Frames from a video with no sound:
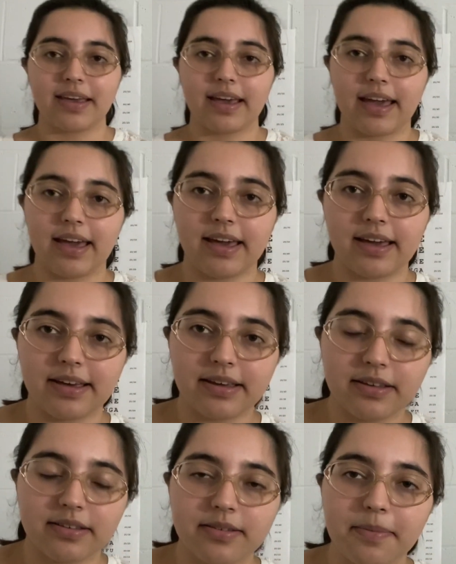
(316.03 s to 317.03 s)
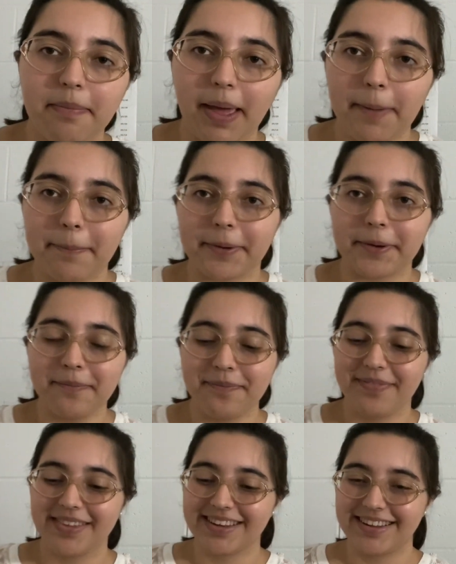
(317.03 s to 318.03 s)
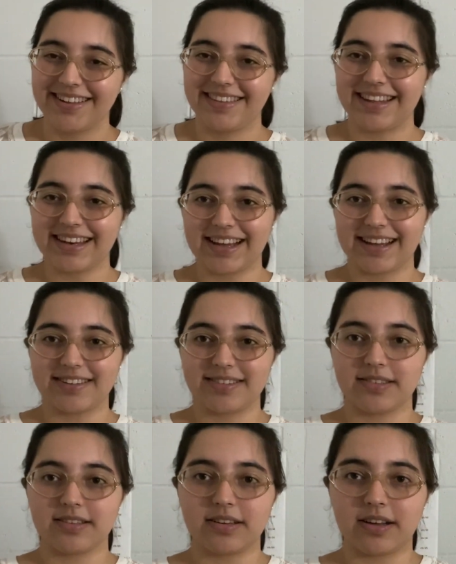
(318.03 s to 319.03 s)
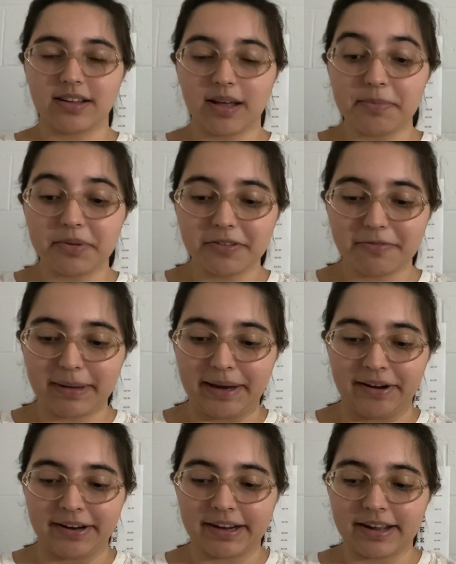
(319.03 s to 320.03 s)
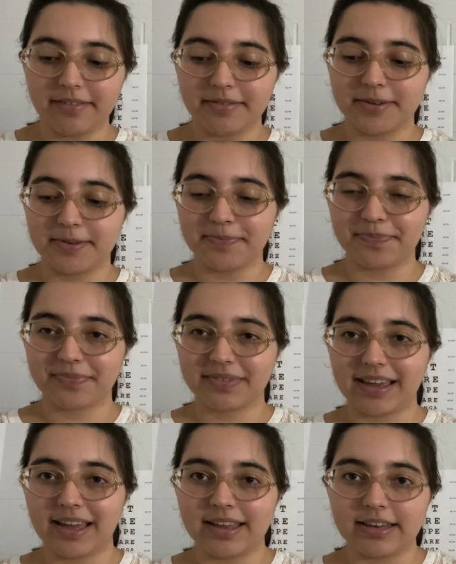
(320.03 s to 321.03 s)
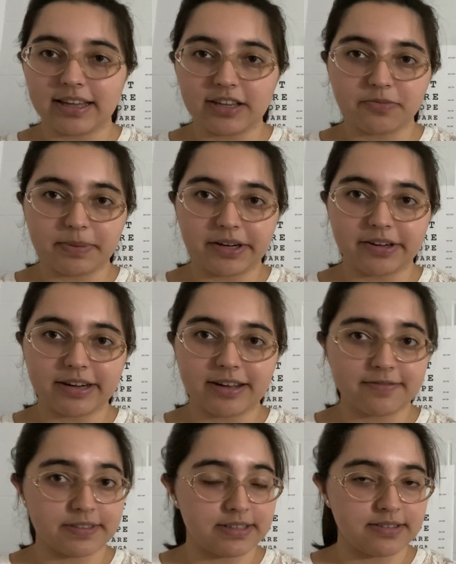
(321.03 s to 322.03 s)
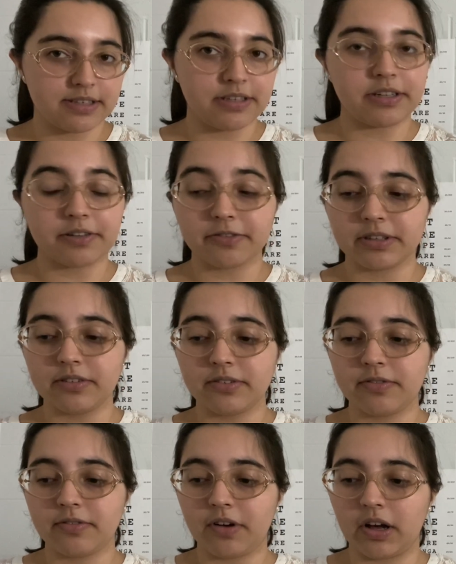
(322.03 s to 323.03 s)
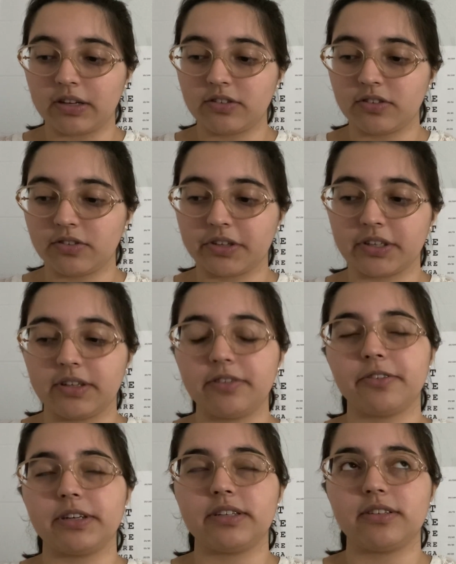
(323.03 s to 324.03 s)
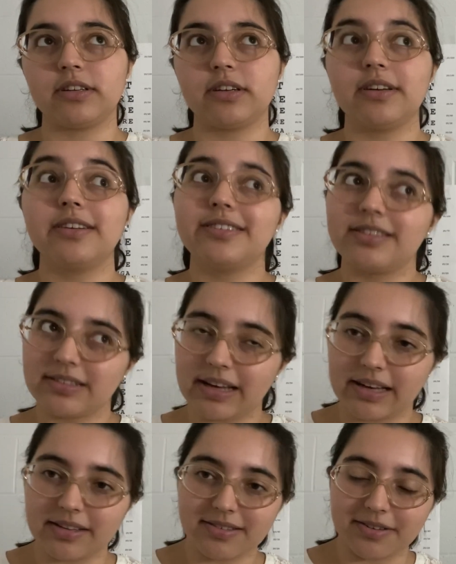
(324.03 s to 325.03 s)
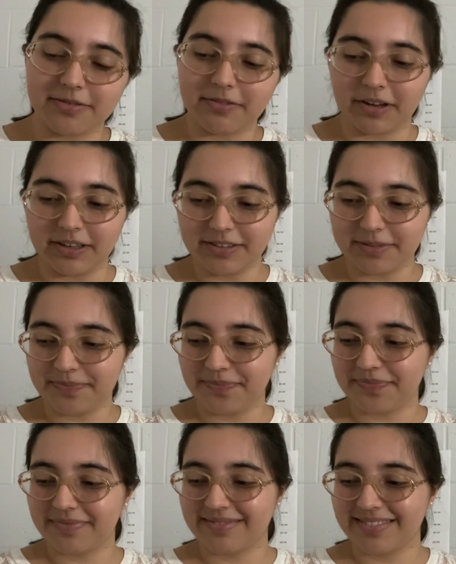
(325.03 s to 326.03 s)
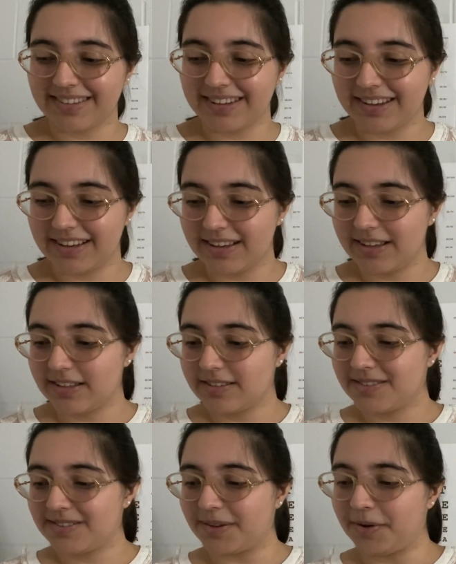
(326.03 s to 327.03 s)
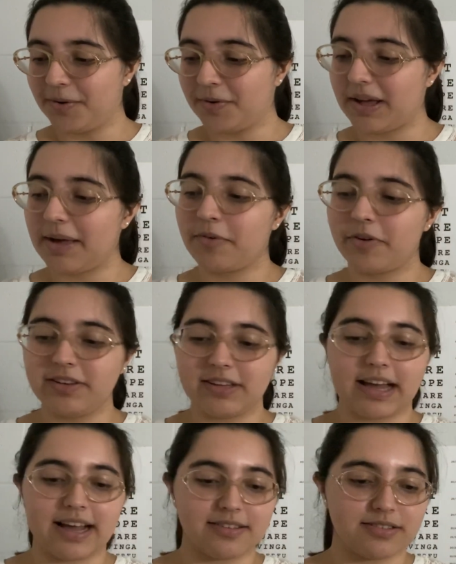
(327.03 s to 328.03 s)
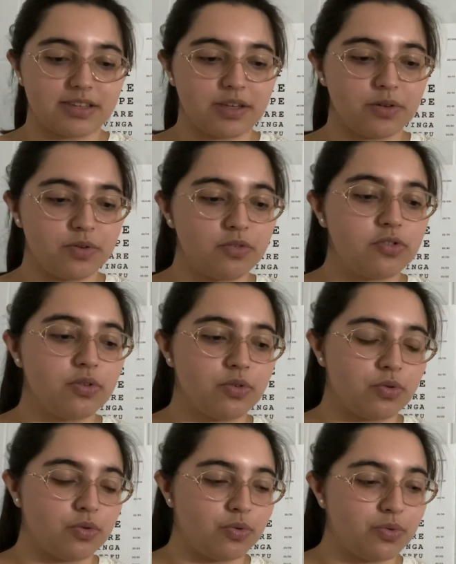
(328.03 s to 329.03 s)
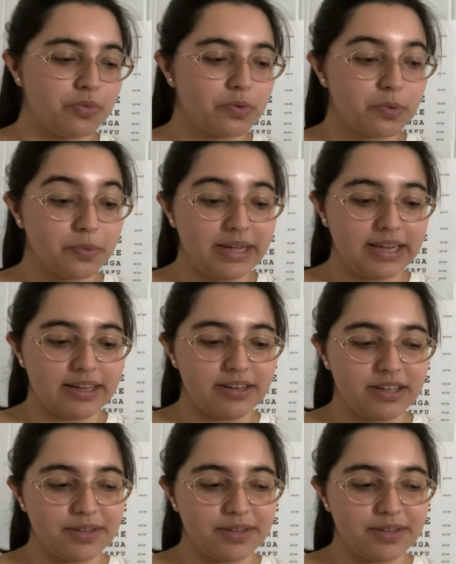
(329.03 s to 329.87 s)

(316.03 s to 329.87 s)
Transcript: a paper that has a couple of paragraphs, and each paragraph is in a different font or a different size of font. So I'm going to ask you to read